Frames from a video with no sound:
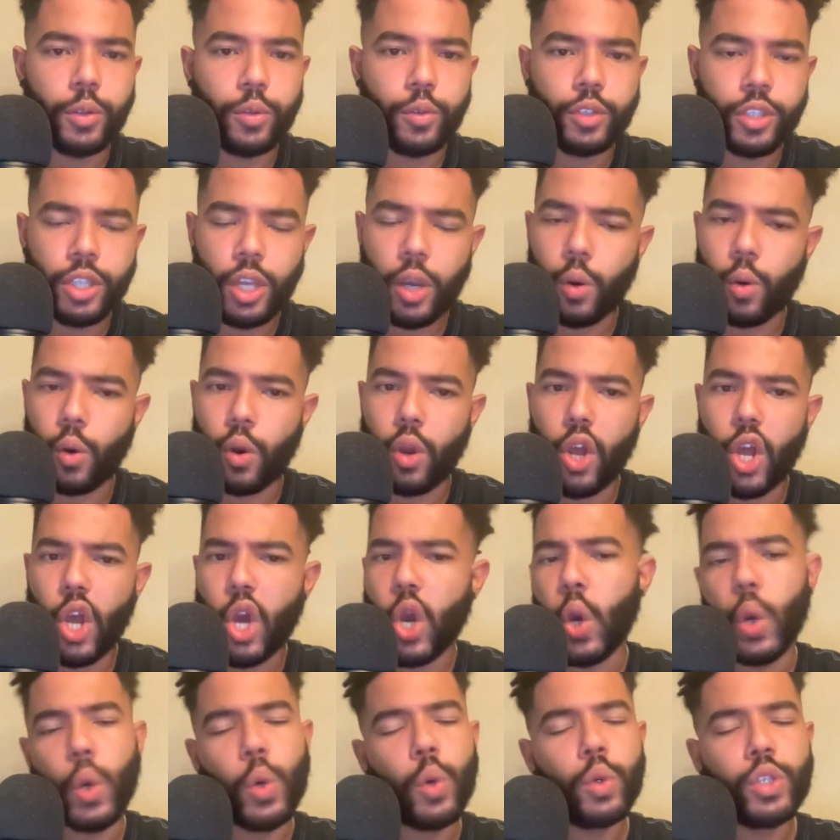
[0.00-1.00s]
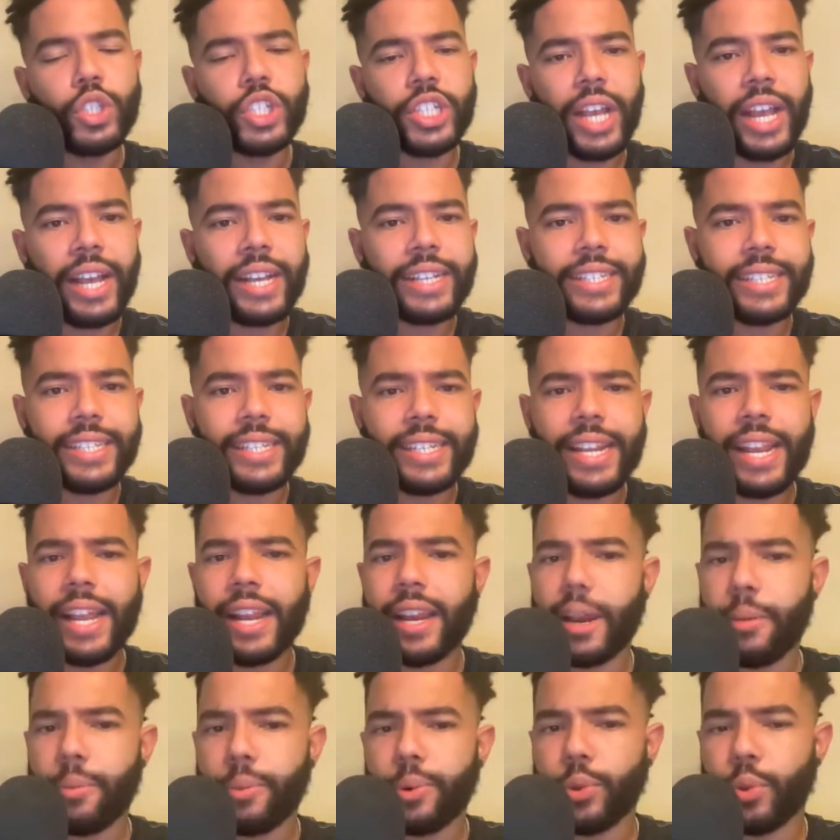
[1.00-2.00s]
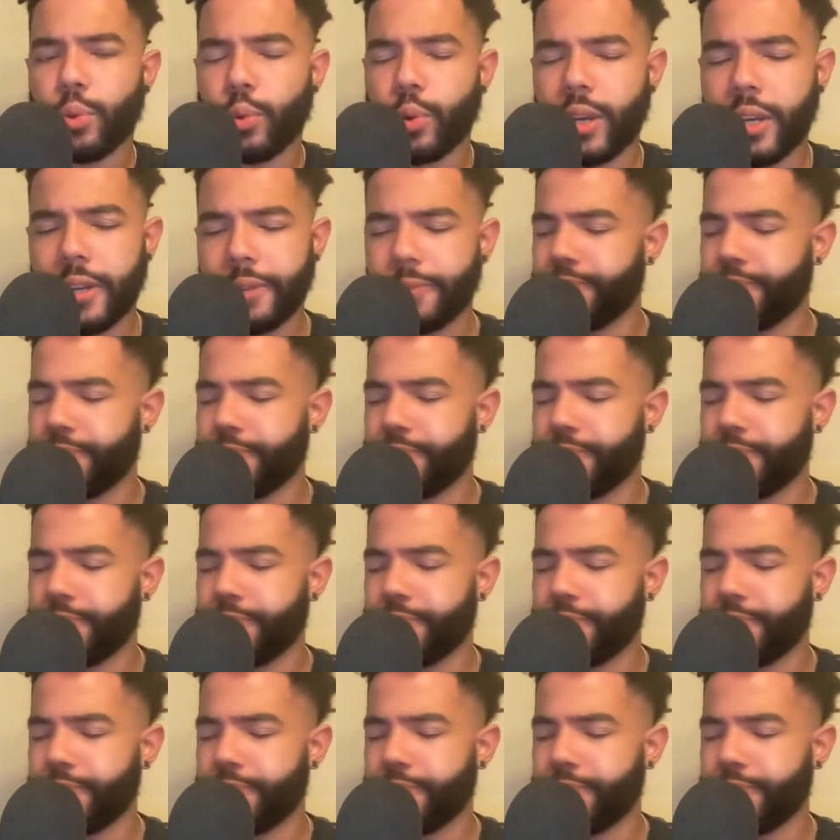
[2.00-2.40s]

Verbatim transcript: So, who checks in at number three?